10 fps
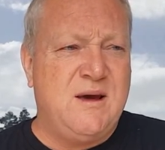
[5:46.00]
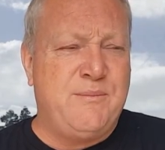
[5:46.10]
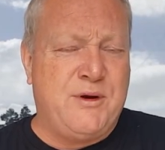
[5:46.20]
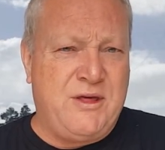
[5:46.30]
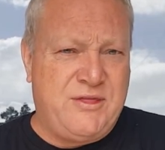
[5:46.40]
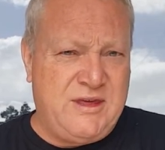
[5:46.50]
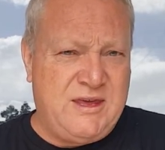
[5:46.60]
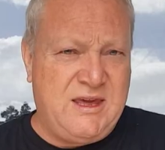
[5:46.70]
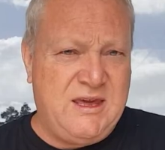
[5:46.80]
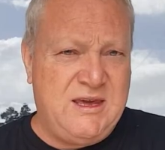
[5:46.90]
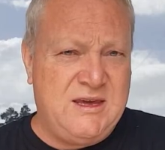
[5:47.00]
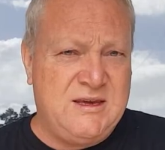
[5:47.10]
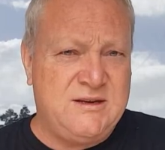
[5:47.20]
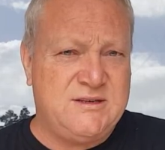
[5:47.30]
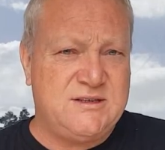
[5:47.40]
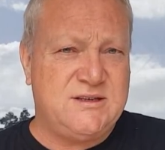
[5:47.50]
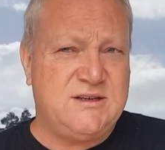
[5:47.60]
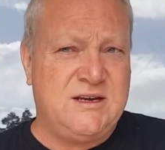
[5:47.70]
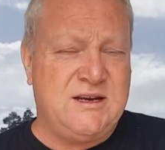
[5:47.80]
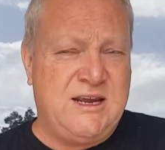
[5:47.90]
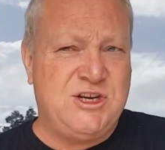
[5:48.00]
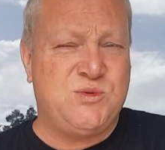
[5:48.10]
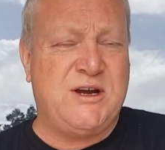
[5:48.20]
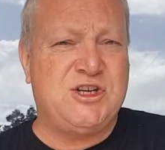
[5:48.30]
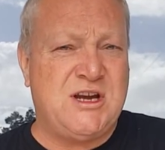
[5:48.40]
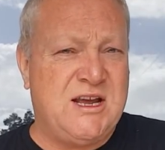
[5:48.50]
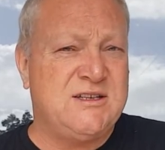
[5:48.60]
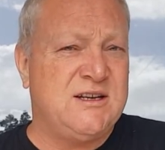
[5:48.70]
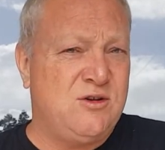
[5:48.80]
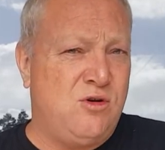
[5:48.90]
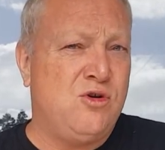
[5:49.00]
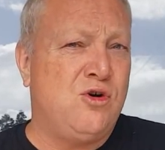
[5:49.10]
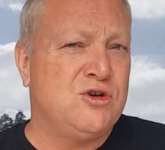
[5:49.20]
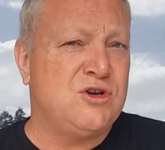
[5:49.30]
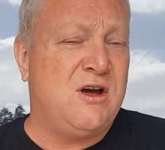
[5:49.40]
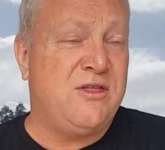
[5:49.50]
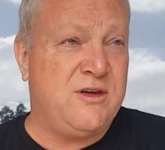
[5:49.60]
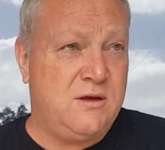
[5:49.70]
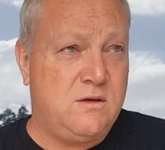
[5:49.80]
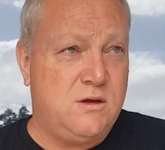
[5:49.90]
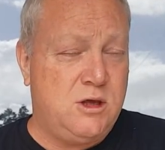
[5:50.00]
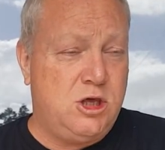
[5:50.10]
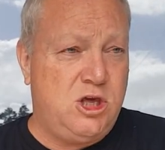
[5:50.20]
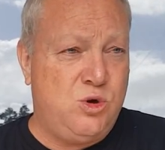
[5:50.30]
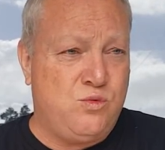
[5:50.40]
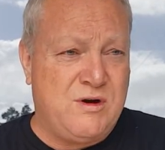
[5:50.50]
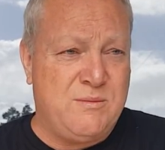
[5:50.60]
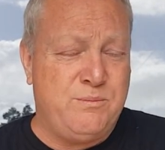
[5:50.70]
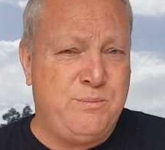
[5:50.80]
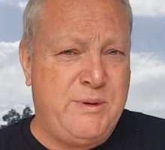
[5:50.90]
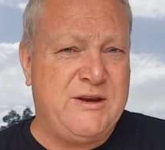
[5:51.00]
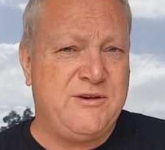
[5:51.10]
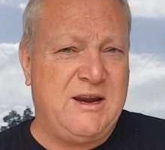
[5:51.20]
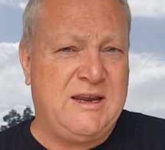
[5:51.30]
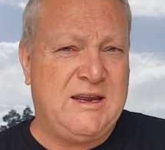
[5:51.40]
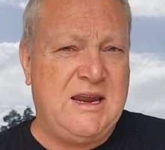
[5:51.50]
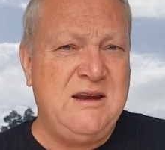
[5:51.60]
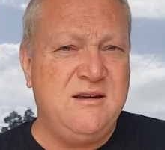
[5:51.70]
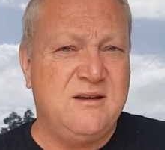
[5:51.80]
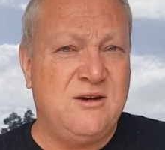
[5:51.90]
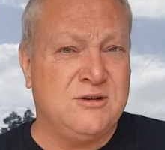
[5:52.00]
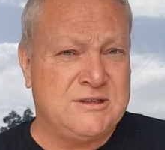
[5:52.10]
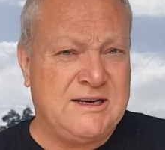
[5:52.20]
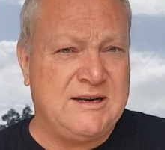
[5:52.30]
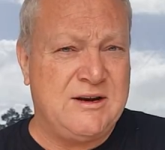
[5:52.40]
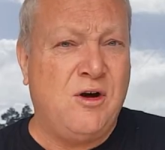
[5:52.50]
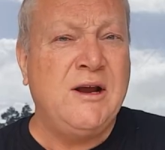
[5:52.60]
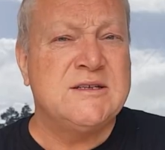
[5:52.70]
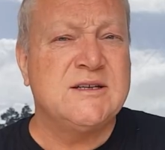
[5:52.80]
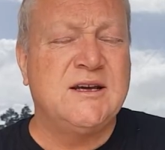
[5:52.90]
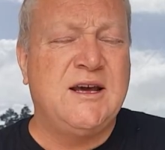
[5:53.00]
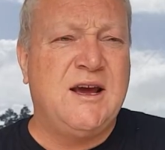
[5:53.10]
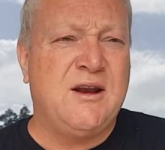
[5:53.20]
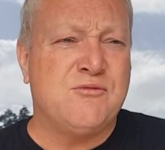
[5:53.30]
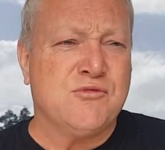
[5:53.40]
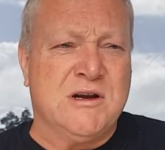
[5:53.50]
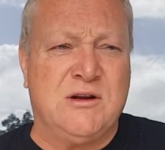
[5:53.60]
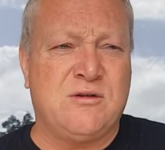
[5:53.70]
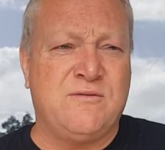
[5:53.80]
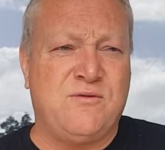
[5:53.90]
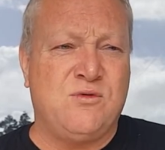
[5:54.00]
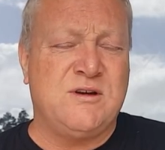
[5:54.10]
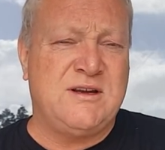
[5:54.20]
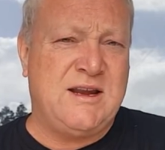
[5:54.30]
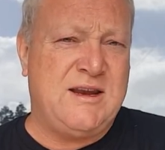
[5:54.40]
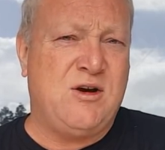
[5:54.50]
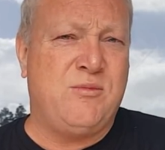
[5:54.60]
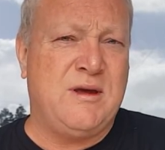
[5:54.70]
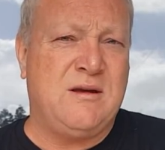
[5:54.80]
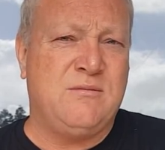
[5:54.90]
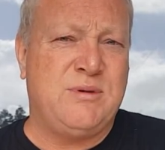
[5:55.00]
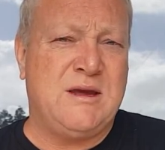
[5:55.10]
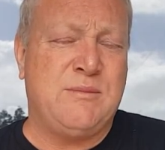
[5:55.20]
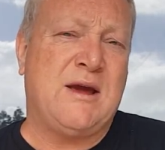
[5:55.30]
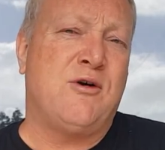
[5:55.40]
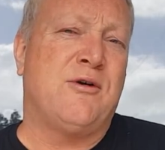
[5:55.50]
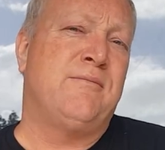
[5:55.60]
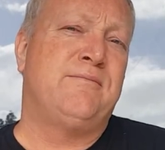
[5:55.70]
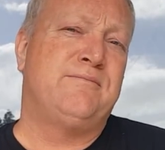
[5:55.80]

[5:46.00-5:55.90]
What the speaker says: But I think he is an each way chance at long odds. I think he'll run better again on Sunday night, and I'm really looking forward to Danielle being back on.